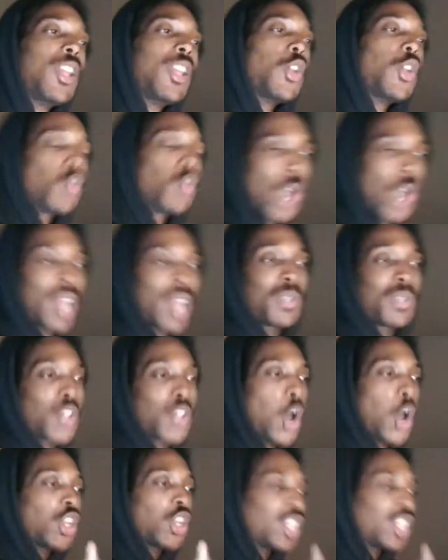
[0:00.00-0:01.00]
You gotta be
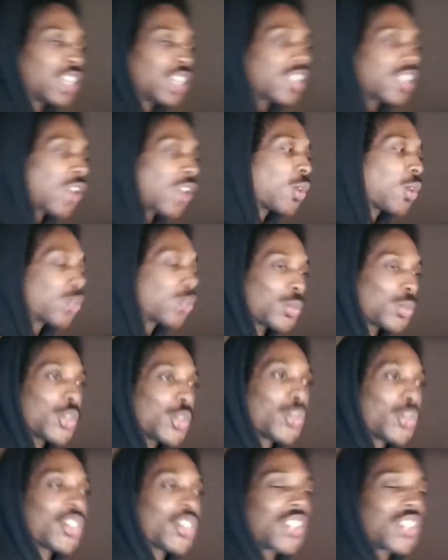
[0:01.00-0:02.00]
calling niggas out on
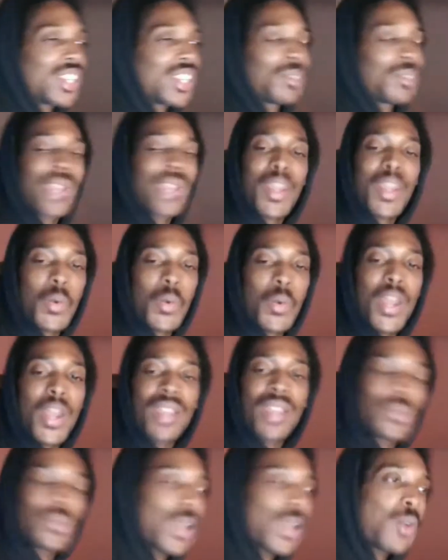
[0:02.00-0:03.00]
Twitter and shit, man.
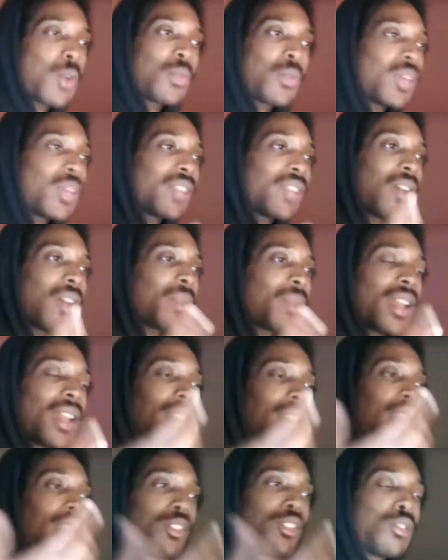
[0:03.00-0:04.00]
What? No. What if I'm not
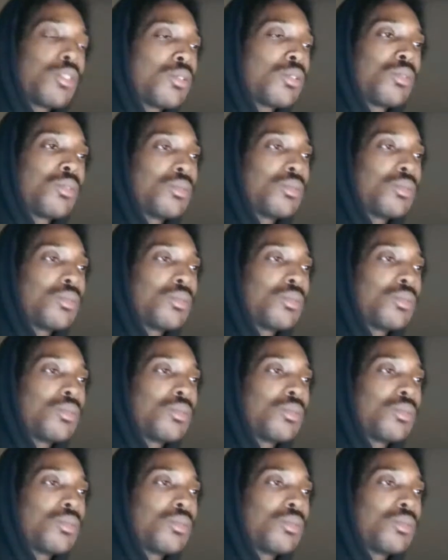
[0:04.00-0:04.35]
that dude?